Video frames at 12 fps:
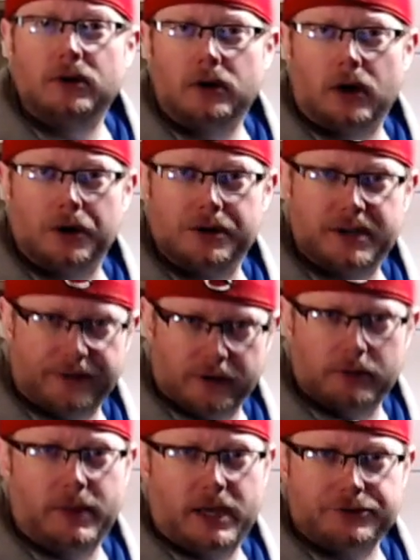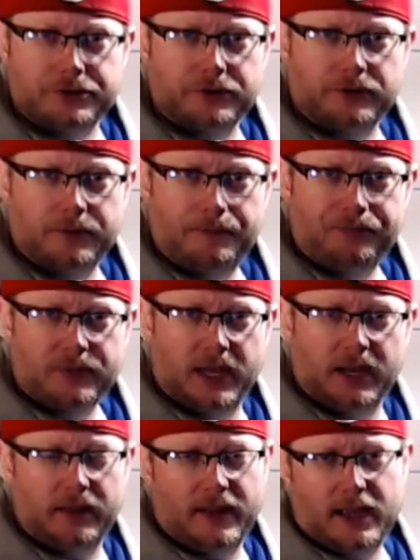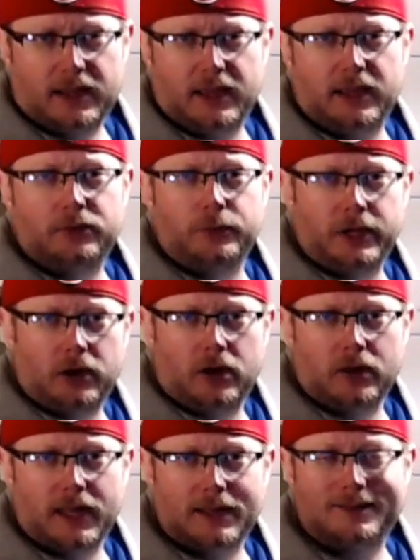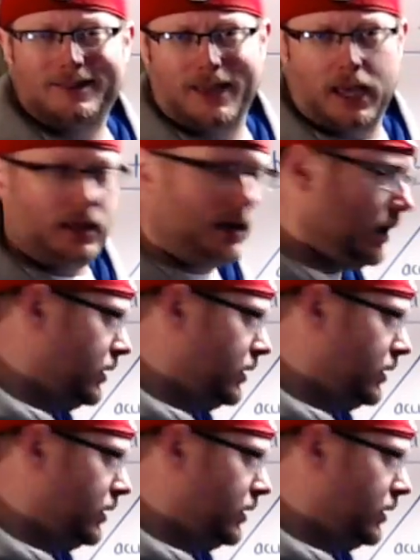are different measures. And in that case, we call that scaling.